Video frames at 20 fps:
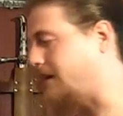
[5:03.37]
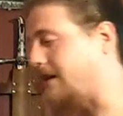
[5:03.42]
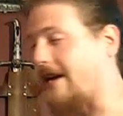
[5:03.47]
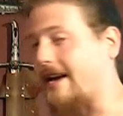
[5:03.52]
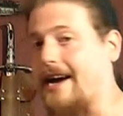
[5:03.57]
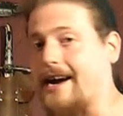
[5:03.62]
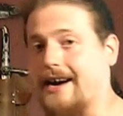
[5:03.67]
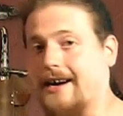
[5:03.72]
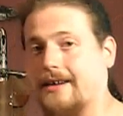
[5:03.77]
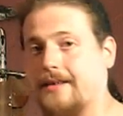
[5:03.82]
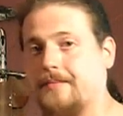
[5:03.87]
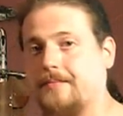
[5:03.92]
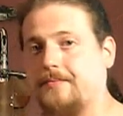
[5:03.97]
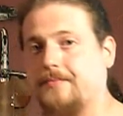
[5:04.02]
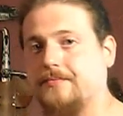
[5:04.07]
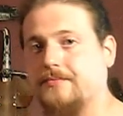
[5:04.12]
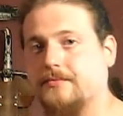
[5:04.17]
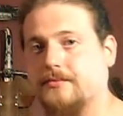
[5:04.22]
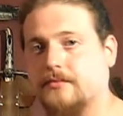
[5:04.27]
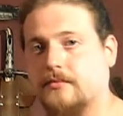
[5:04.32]
yeah,
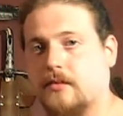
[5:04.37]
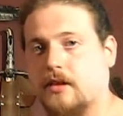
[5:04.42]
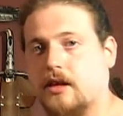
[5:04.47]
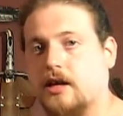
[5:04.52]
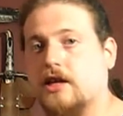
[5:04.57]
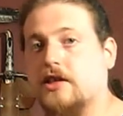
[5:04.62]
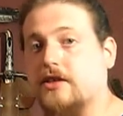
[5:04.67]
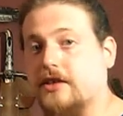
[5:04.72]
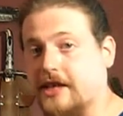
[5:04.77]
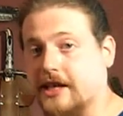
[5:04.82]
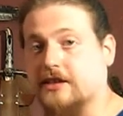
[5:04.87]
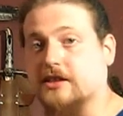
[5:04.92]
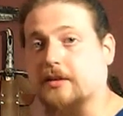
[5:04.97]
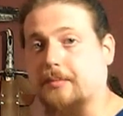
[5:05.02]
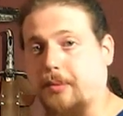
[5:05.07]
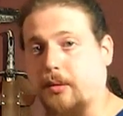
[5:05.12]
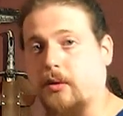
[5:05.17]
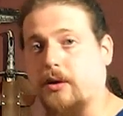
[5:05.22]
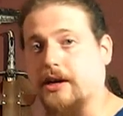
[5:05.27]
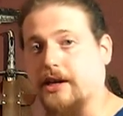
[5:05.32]

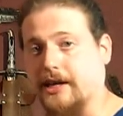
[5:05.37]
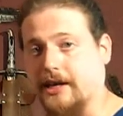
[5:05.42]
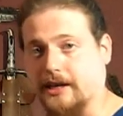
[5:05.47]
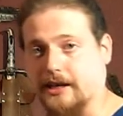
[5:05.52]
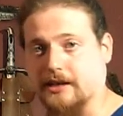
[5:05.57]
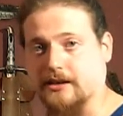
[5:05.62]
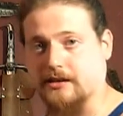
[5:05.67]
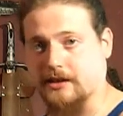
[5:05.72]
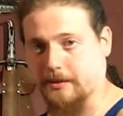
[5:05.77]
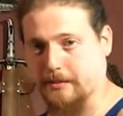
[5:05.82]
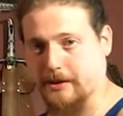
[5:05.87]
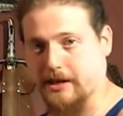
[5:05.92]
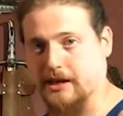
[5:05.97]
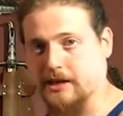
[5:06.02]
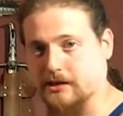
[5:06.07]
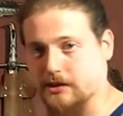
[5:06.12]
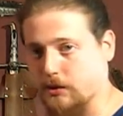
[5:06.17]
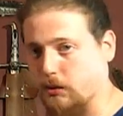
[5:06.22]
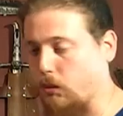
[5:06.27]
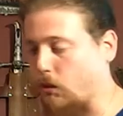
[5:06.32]
disappointing
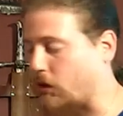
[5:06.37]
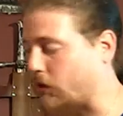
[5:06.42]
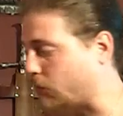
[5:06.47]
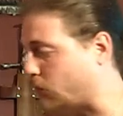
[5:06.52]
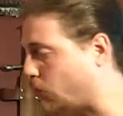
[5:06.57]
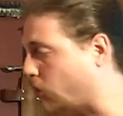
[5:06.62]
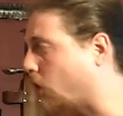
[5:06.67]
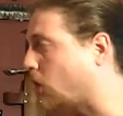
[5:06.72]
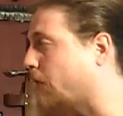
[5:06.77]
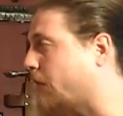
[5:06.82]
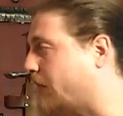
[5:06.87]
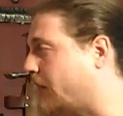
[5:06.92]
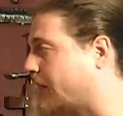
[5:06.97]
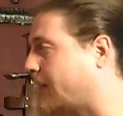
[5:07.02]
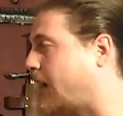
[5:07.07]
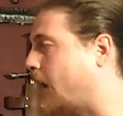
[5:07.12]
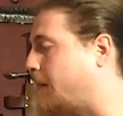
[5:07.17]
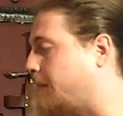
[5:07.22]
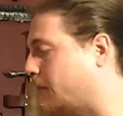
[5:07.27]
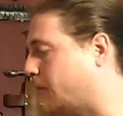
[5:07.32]
is the one word
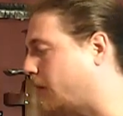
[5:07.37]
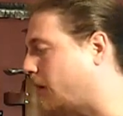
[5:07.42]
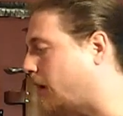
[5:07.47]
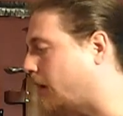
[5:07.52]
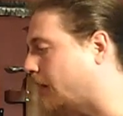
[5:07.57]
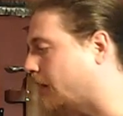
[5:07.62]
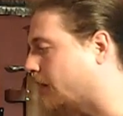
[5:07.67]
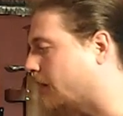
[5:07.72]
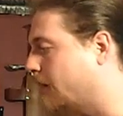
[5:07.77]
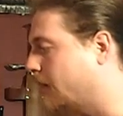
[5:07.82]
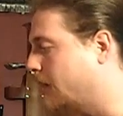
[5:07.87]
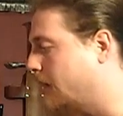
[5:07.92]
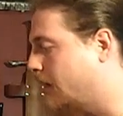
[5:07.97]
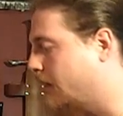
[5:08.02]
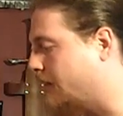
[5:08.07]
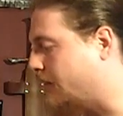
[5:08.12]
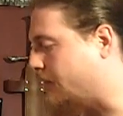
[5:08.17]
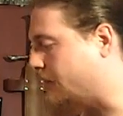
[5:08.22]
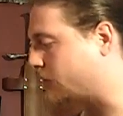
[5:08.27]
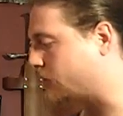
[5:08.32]
that came to mind.
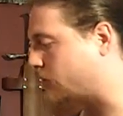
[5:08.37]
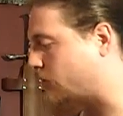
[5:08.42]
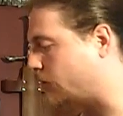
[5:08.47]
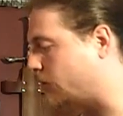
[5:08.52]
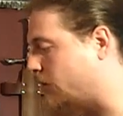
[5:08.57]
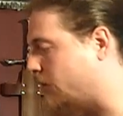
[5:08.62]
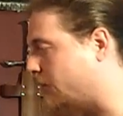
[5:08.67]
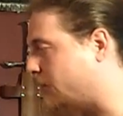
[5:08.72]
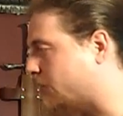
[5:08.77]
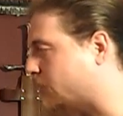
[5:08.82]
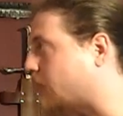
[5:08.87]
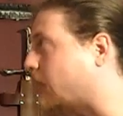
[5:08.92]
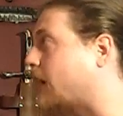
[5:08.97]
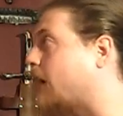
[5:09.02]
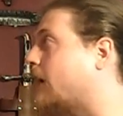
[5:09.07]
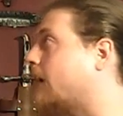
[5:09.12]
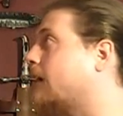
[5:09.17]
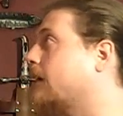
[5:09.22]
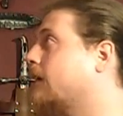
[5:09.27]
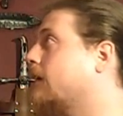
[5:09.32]
This sword does
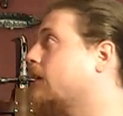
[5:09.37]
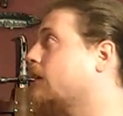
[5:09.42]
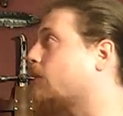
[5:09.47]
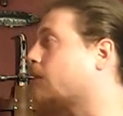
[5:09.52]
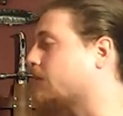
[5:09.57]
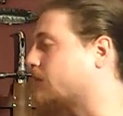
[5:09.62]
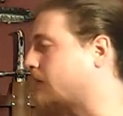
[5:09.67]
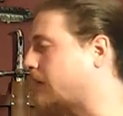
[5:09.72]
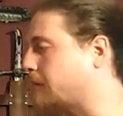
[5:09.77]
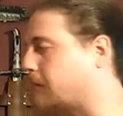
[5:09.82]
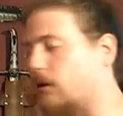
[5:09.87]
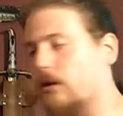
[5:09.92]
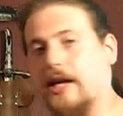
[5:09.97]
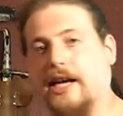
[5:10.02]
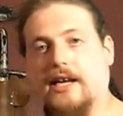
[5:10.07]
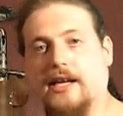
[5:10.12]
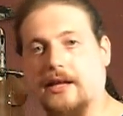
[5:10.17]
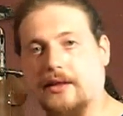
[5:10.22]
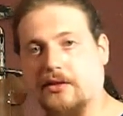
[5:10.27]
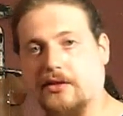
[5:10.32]
not
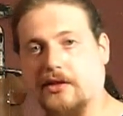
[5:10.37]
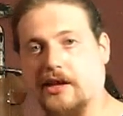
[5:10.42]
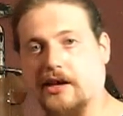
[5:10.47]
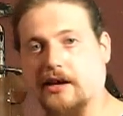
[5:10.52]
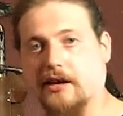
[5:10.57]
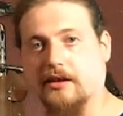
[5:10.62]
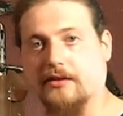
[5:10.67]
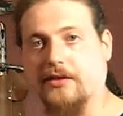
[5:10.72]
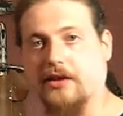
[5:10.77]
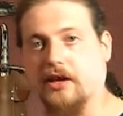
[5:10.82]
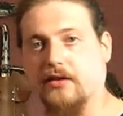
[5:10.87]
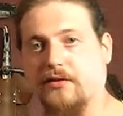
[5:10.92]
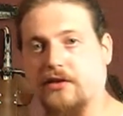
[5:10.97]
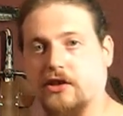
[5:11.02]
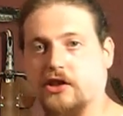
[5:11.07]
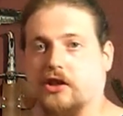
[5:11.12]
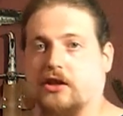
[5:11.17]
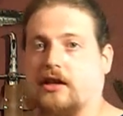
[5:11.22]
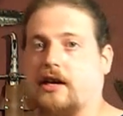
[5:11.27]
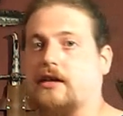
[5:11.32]
resemble anything the
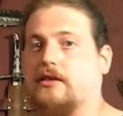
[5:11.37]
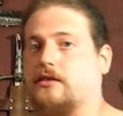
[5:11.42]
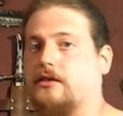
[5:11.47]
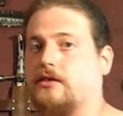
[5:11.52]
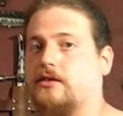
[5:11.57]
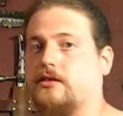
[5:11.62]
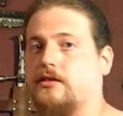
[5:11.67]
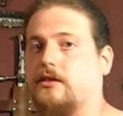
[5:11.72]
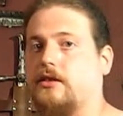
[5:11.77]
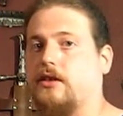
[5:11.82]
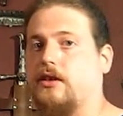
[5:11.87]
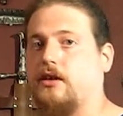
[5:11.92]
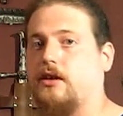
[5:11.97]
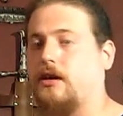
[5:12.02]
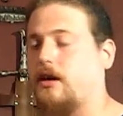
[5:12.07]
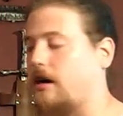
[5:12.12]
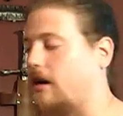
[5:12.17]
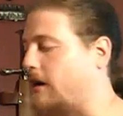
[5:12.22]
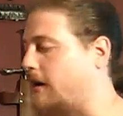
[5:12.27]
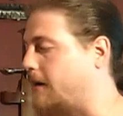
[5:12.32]
official licensed
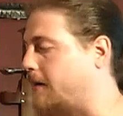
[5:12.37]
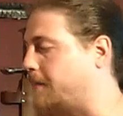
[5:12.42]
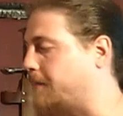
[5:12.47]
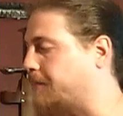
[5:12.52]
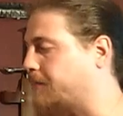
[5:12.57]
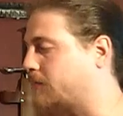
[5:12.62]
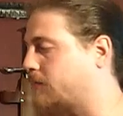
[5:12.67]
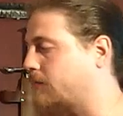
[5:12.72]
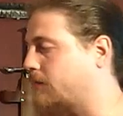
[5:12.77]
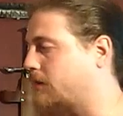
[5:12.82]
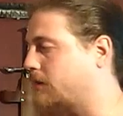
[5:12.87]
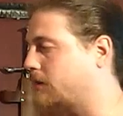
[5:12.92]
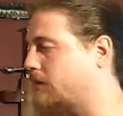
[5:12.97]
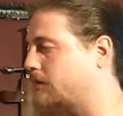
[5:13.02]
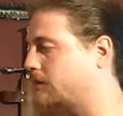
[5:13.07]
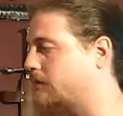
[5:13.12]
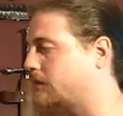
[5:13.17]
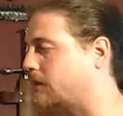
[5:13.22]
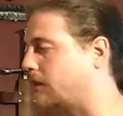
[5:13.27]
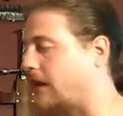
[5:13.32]

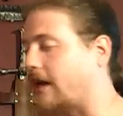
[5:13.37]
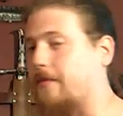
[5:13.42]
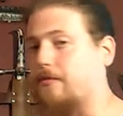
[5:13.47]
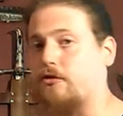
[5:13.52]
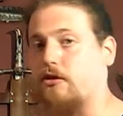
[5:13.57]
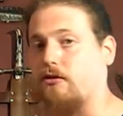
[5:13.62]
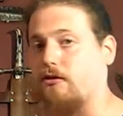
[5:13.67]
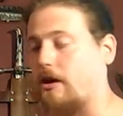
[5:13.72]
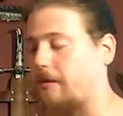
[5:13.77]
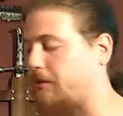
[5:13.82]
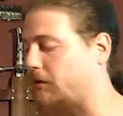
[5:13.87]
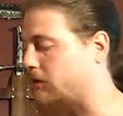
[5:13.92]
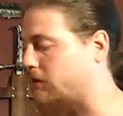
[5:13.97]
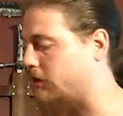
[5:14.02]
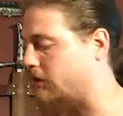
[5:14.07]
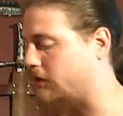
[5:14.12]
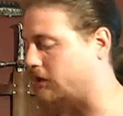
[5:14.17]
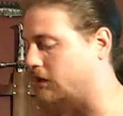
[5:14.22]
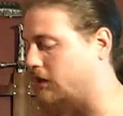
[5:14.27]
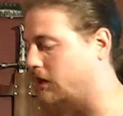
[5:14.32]
Glamdring
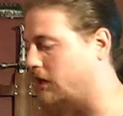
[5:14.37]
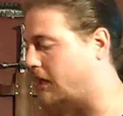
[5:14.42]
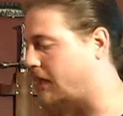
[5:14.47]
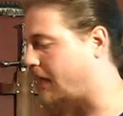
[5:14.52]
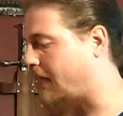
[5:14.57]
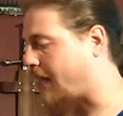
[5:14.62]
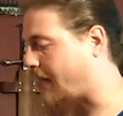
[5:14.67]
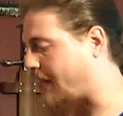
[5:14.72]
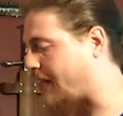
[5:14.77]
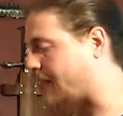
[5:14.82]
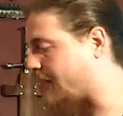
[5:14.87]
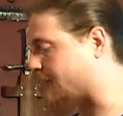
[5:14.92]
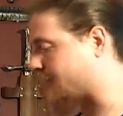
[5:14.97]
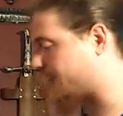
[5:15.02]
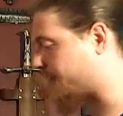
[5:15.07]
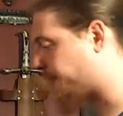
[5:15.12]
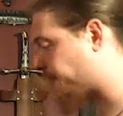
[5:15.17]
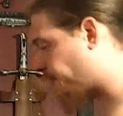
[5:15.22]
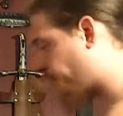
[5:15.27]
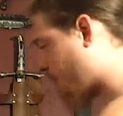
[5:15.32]
replica has.